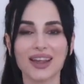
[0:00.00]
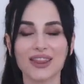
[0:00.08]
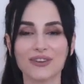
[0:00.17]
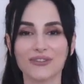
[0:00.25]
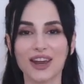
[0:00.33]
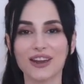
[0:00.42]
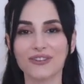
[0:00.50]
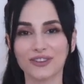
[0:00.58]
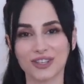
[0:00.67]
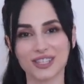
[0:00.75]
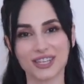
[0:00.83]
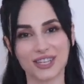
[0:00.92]
the very
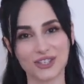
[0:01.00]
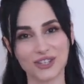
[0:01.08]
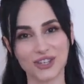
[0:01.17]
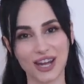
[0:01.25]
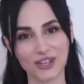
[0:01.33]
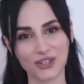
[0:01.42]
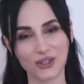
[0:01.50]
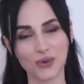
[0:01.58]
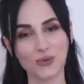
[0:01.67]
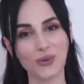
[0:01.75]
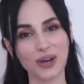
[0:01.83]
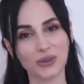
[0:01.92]
first international
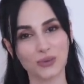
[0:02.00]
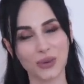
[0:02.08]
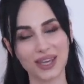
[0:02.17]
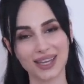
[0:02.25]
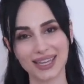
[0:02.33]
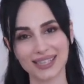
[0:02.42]
one-week